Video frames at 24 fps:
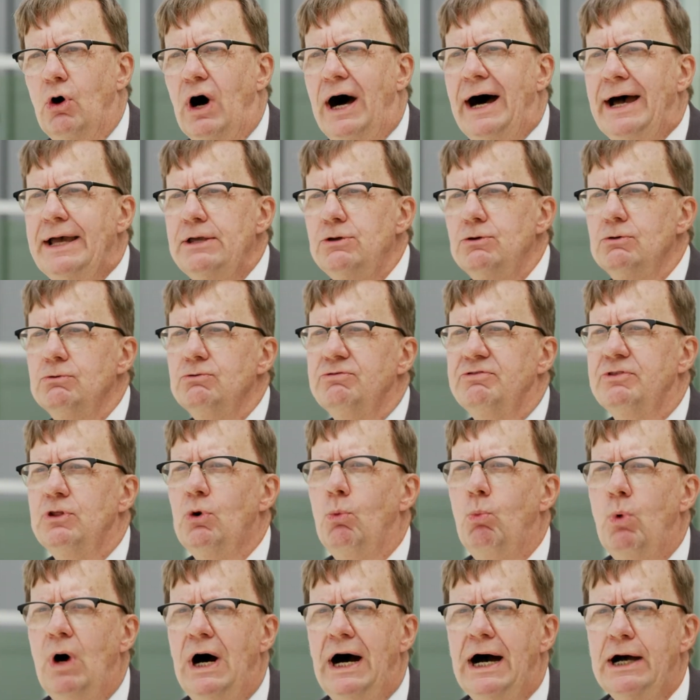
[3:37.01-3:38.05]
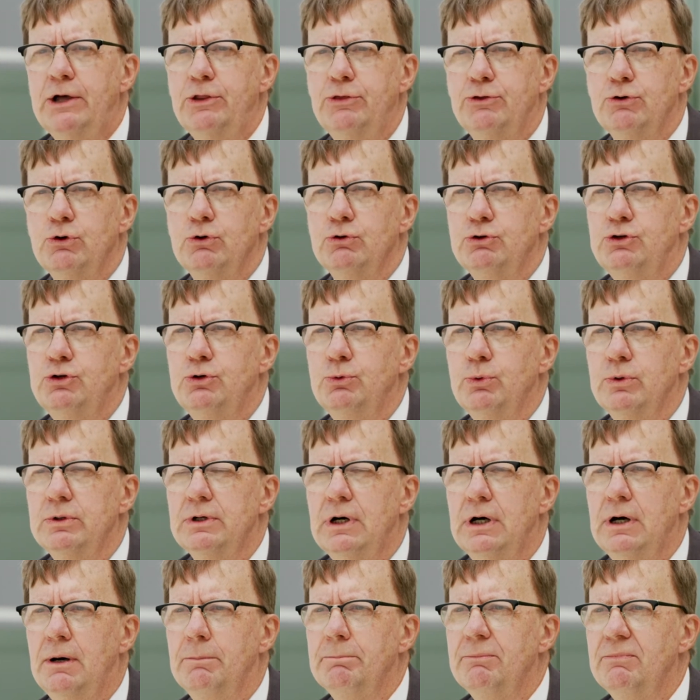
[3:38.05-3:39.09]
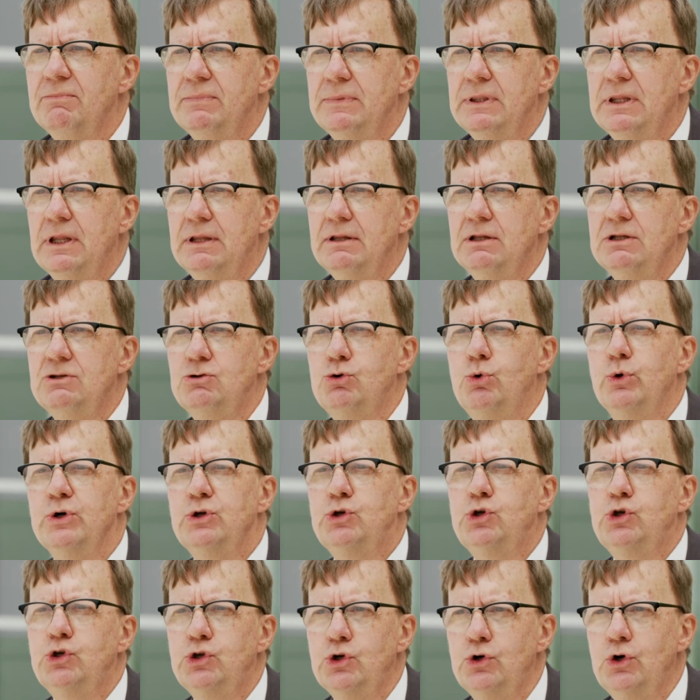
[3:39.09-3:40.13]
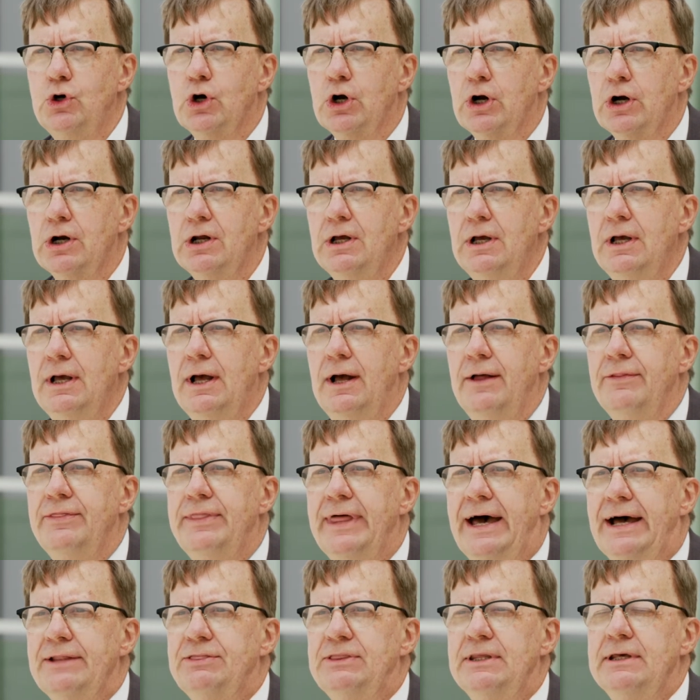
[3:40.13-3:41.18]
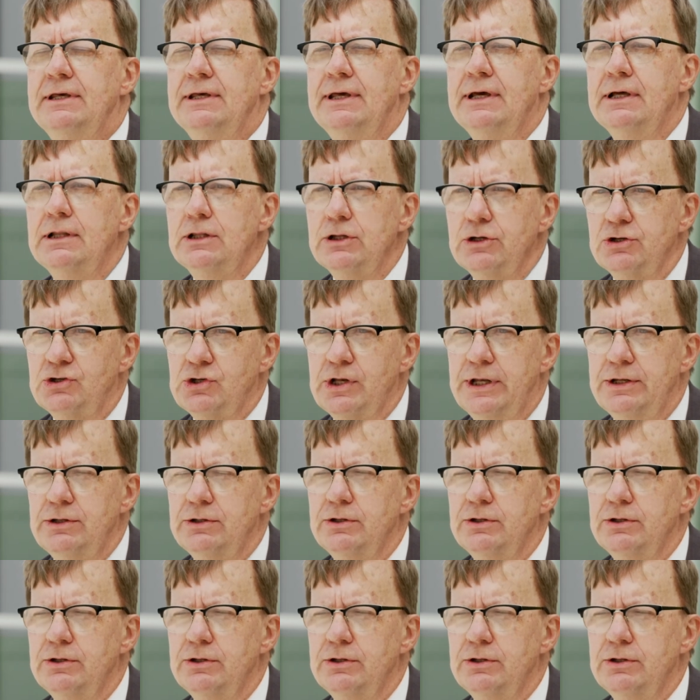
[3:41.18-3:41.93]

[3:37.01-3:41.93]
I use the walkthrough to assure that the English